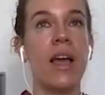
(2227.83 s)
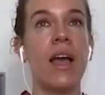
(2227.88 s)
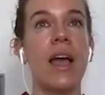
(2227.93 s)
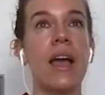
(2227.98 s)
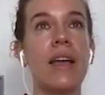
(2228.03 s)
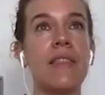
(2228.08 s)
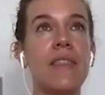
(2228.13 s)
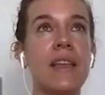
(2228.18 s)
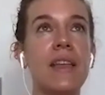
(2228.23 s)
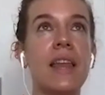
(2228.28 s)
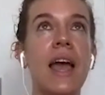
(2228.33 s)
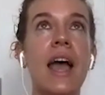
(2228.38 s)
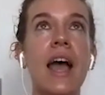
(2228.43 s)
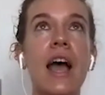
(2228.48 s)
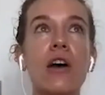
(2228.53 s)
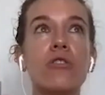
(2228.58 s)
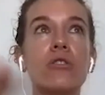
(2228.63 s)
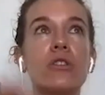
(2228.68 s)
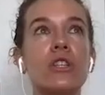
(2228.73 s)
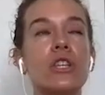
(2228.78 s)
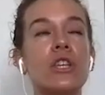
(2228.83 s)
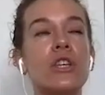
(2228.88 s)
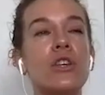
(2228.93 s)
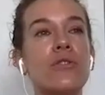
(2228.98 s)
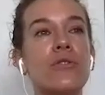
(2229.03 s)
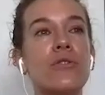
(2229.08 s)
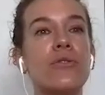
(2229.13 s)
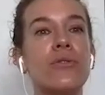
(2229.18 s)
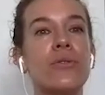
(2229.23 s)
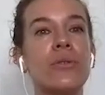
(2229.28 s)
And then how do
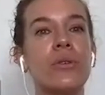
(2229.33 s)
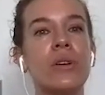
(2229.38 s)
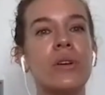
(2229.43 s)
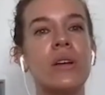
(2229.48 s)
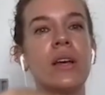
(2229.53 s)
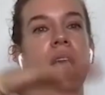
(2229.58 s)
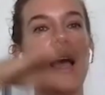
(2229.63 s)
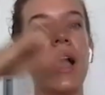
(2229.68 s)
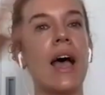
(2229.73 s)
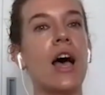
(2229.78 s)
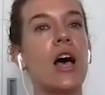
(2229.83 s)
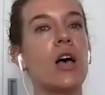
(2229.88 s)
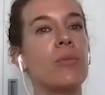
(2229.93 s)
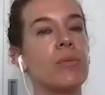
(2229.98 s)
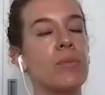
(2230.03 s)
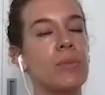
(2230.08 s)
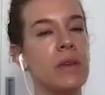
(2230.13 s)
you help